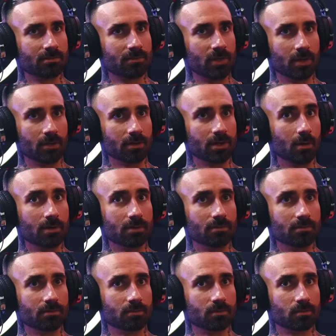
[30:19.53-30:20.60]
you know,
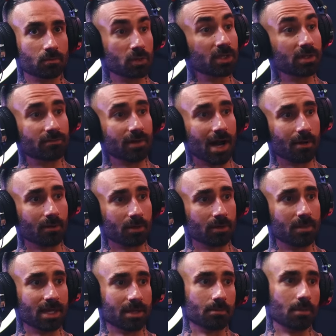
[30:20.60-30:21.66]
going really viral and
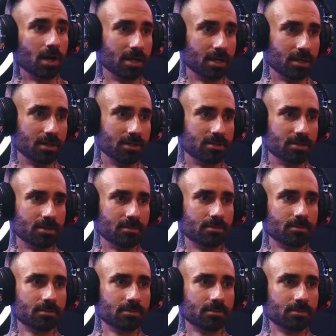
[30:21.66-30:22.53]
making money on YouTube.